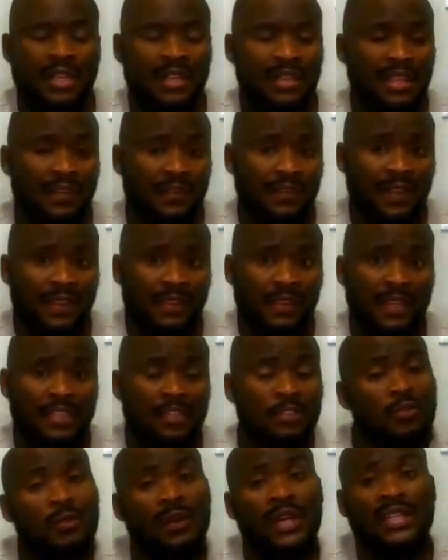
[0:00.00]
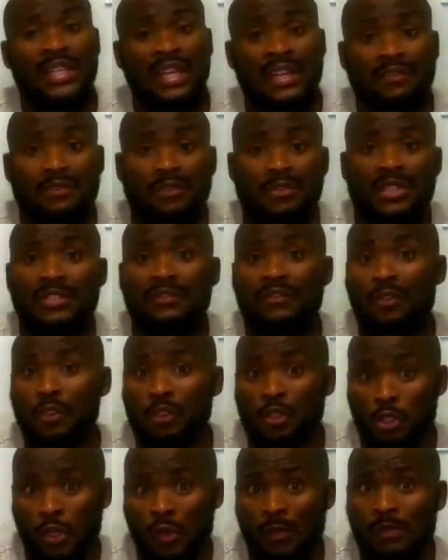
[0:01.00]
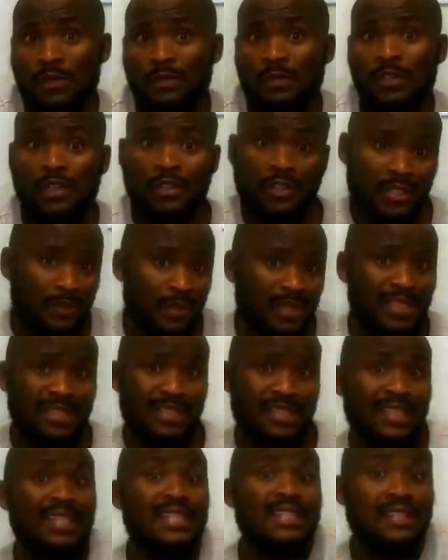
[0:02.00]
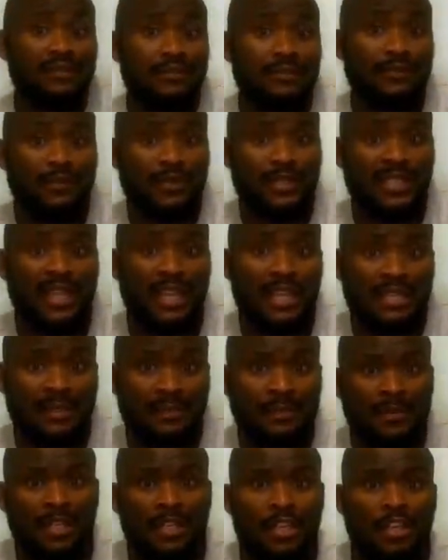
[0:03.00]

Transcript: the fact that you might have to leave your job because medicine is a full-time